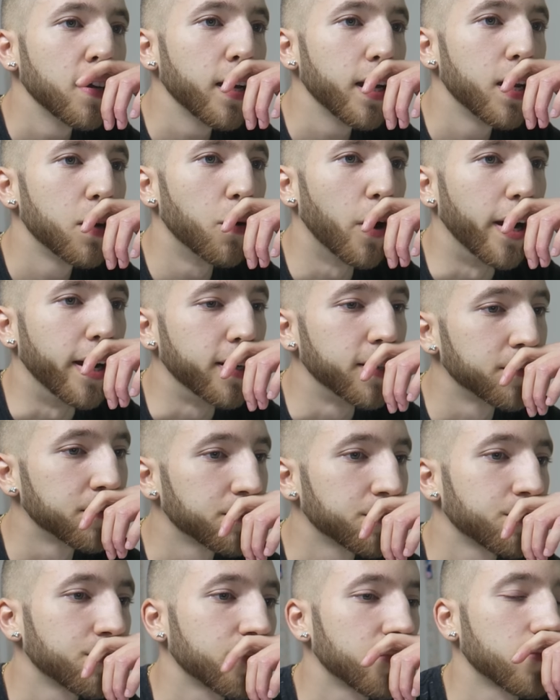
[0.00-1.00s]
Anyway,
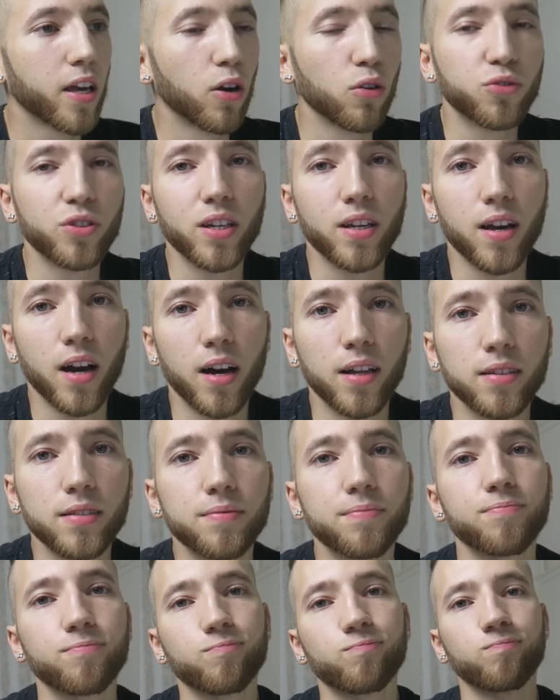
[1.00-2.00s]
Celtic
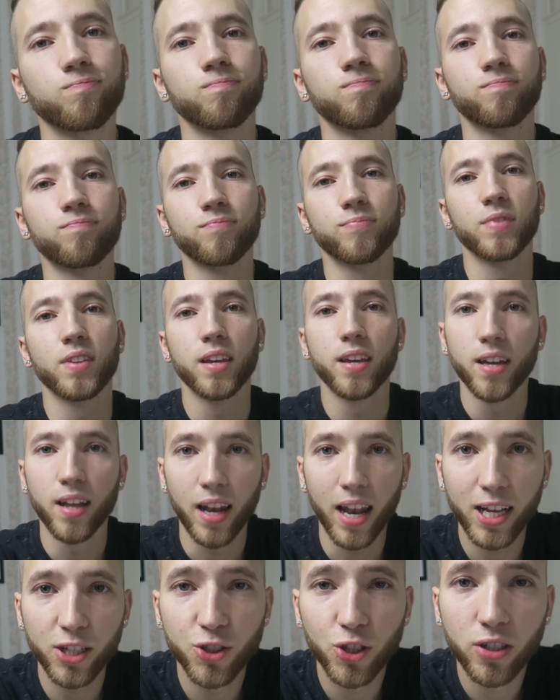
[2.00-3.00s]
cunt,
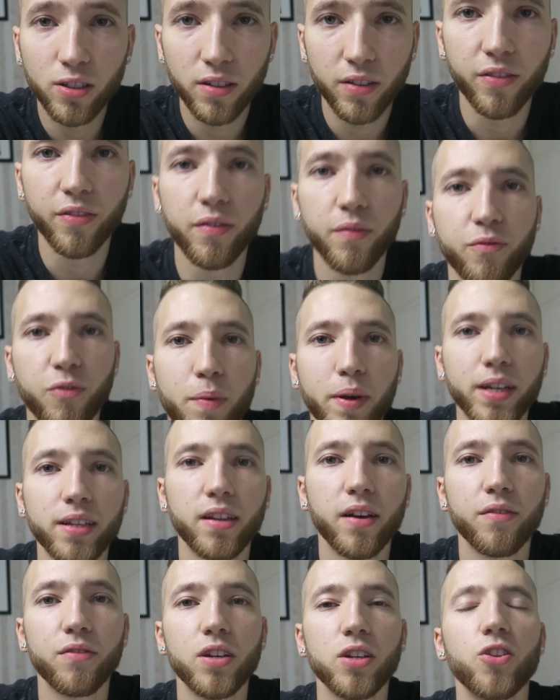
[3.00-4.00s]
legend for
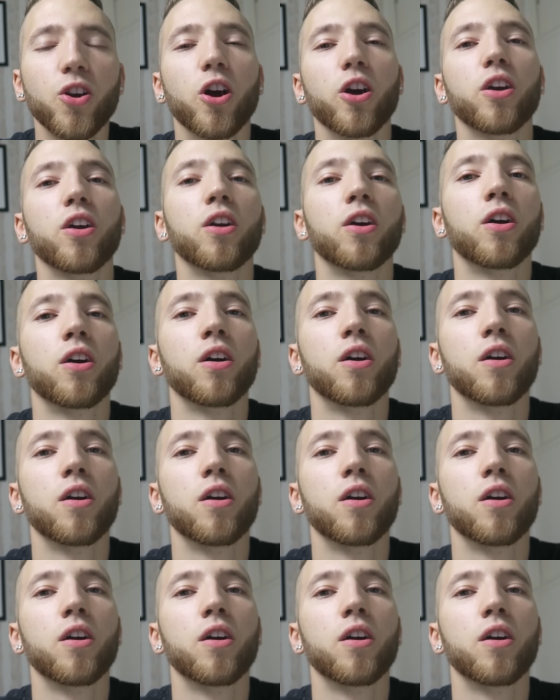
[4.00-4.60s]
making that video.